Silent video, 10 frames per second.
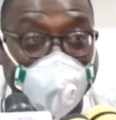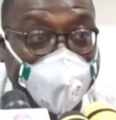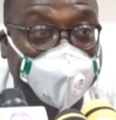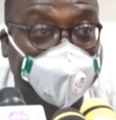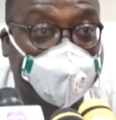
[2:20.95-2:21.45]

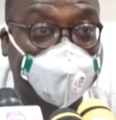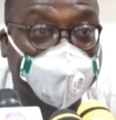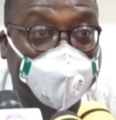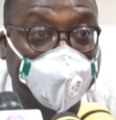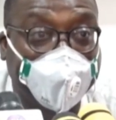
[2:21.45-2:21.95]
we can
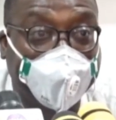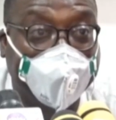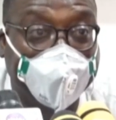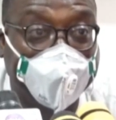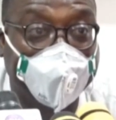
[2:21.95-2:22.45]
only
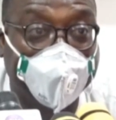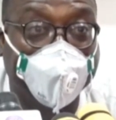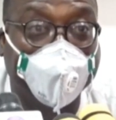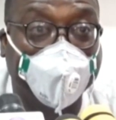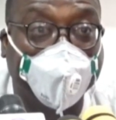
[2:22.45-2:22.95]
conclude
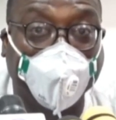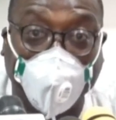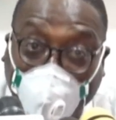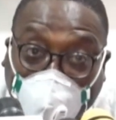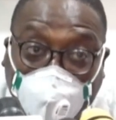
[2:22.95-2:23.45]
that the
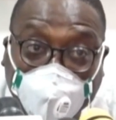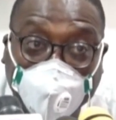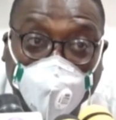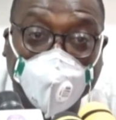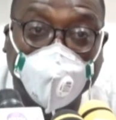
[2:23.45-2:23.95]
choice
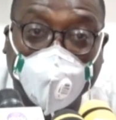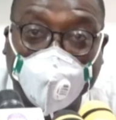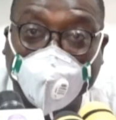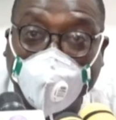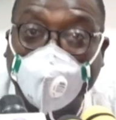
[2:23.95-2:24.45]
of Professor
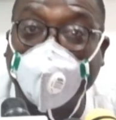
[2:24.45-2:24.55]
Jnr.